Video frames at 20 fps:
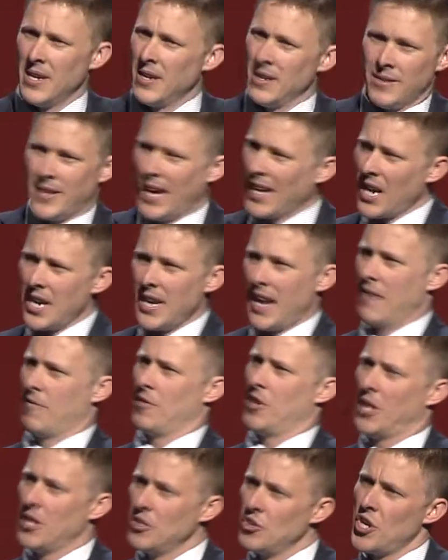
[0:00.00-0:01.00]
They don't have
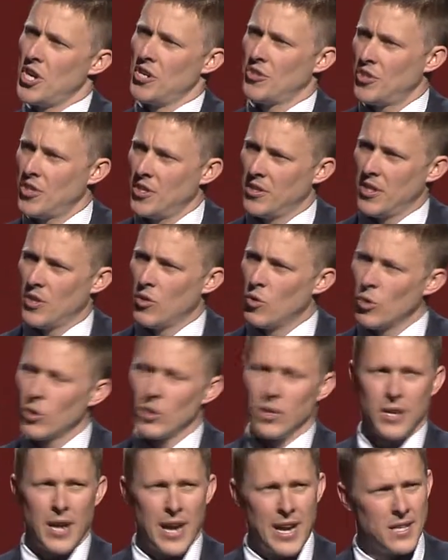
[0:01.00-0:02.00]
the congestion that
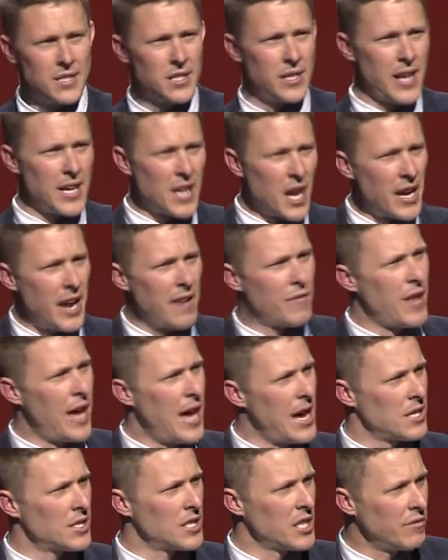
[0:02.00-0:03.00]
Auckland has, and they don't have the
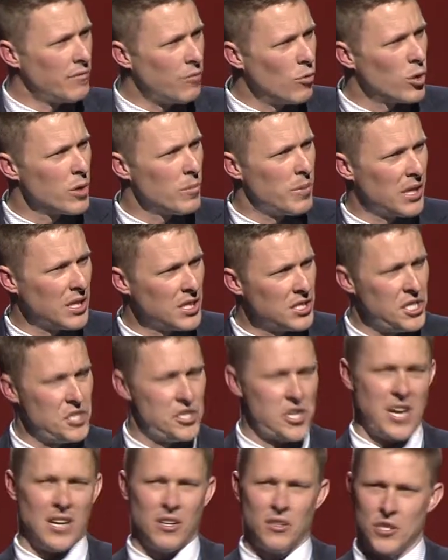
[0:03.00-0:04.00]
housing affordability
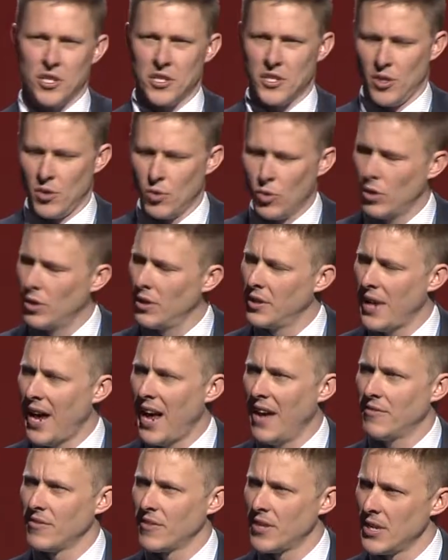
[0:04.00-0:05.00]
challenges that Auckland
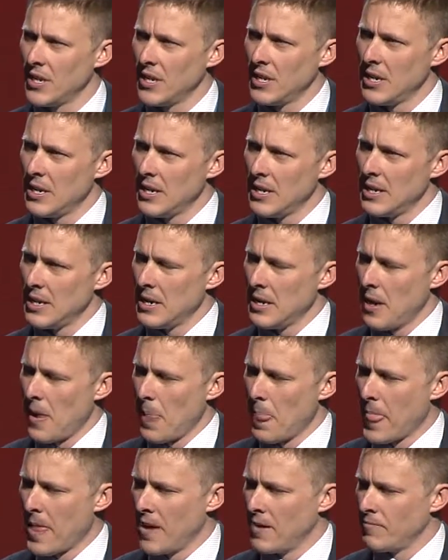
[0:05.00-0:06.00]
have.
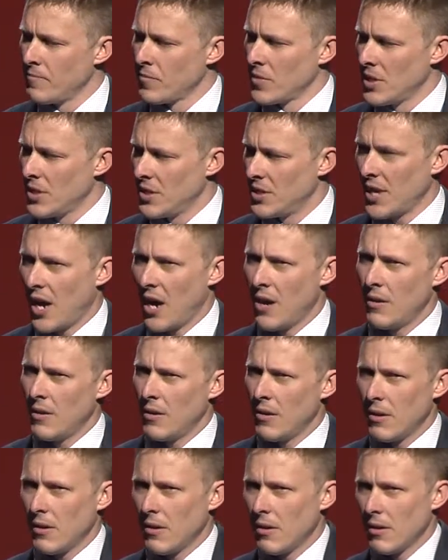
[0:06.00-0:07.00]
So,
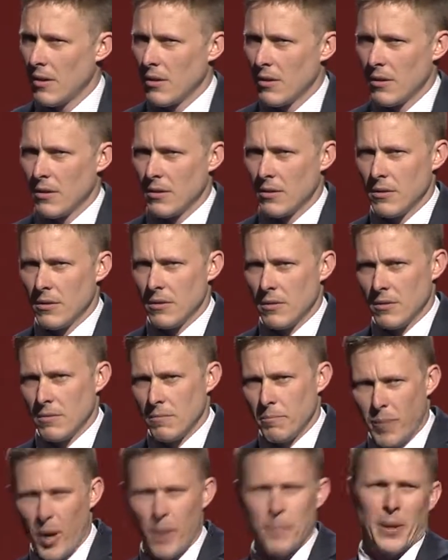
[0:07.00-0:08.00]

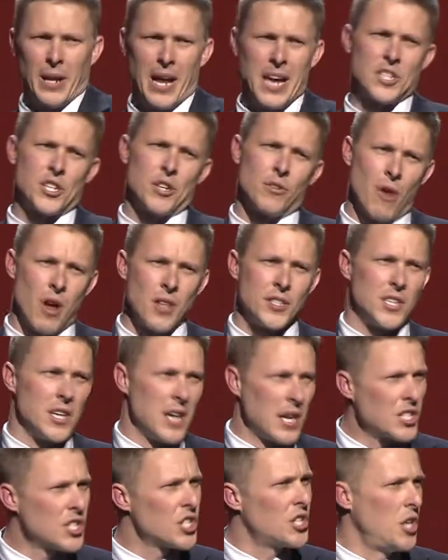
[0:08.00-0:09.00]
population growth is an
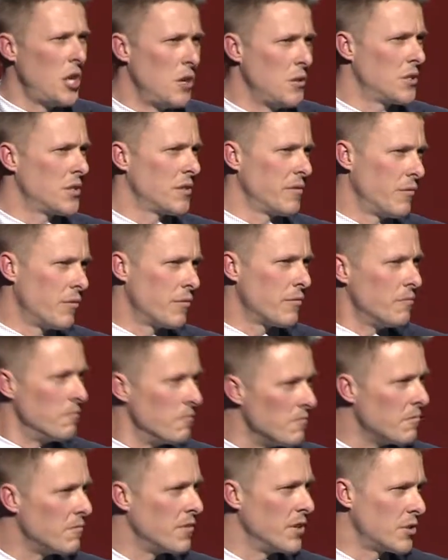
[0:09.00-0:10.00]
excuse
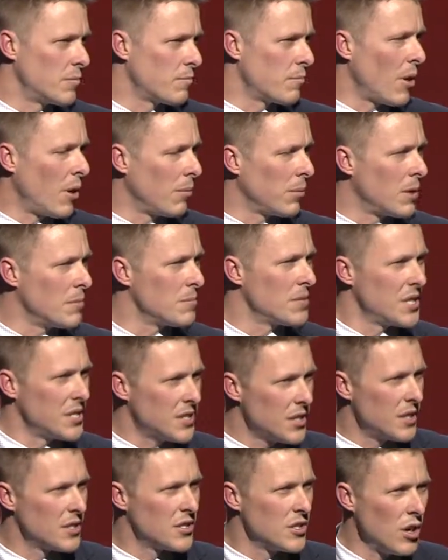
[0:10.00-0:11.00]
for problems.
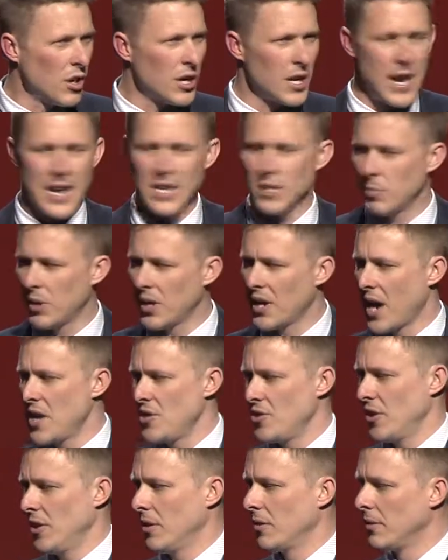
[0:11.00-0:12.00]
It's not an explanation.